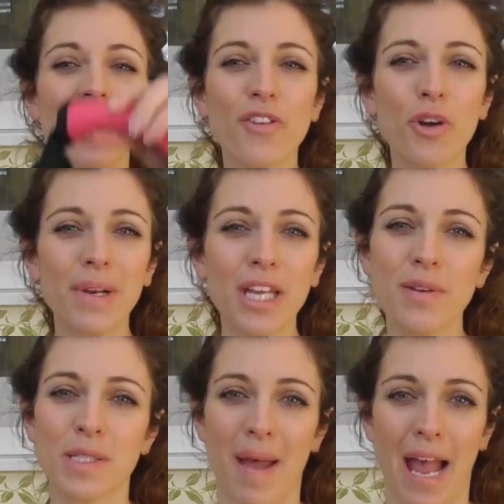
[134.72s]
never normally
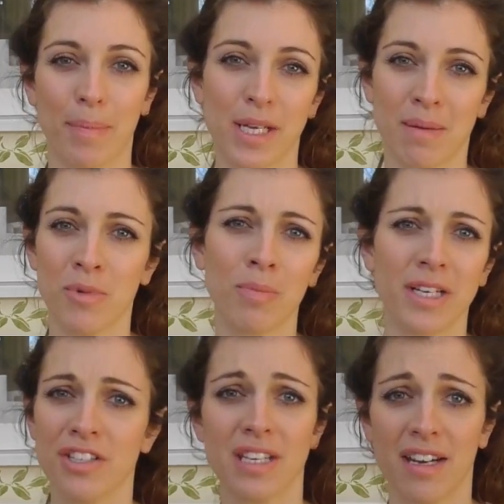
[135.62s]
use a bag because I'm normally
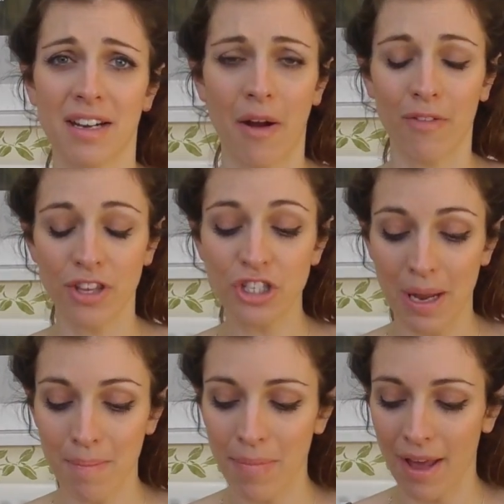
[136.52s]
just in and out of the
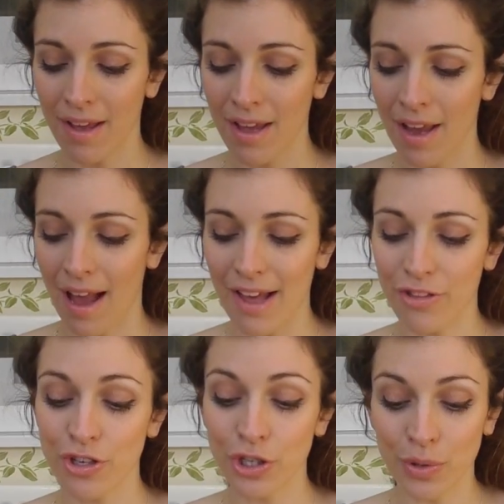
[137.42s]
gym, but at
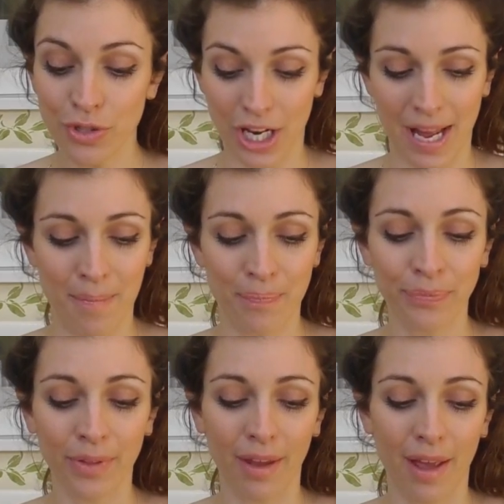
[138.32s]
the new
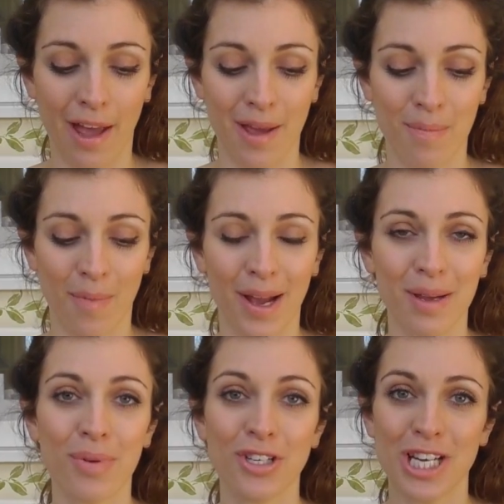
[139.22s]
gym, I
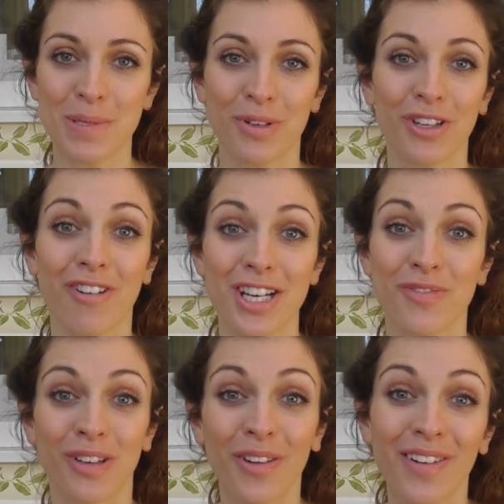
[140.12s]
can put Jasper in the creche
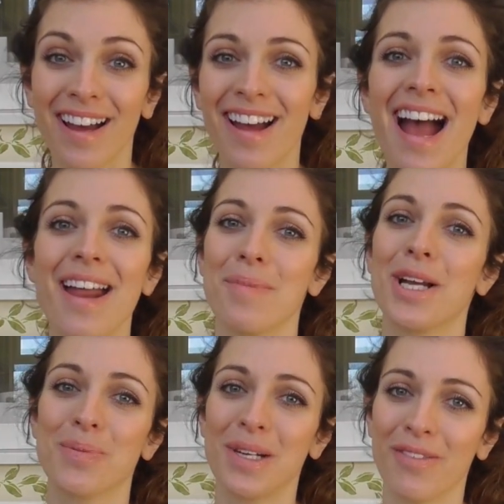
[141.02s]
for longer, and
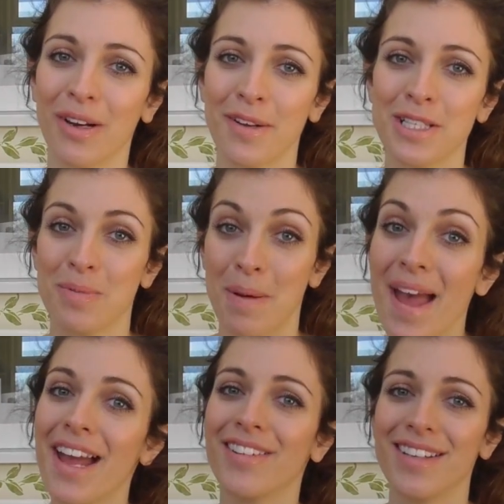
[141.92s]
because we're living closer to my
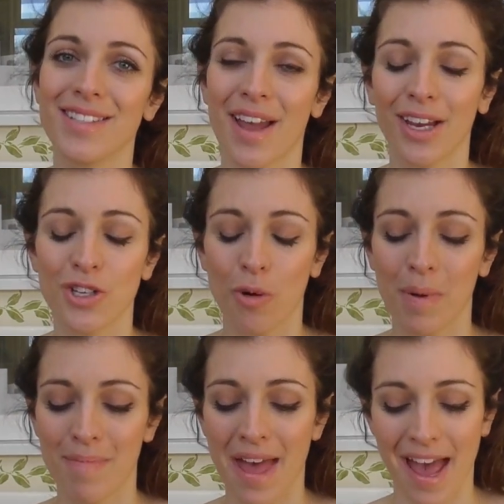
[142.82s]
parents, I can drop
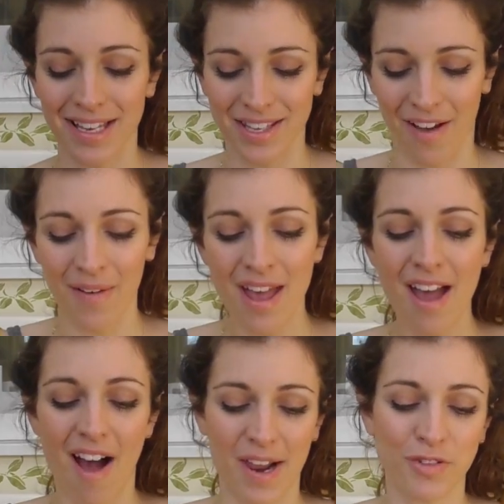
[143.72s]
him there, so
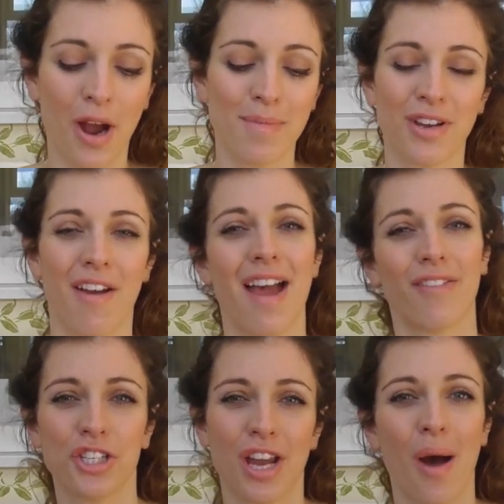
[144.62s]
I'll have time to go and have
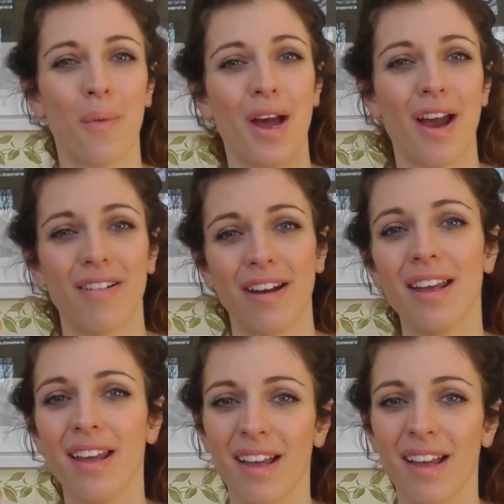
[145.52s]
a shower, and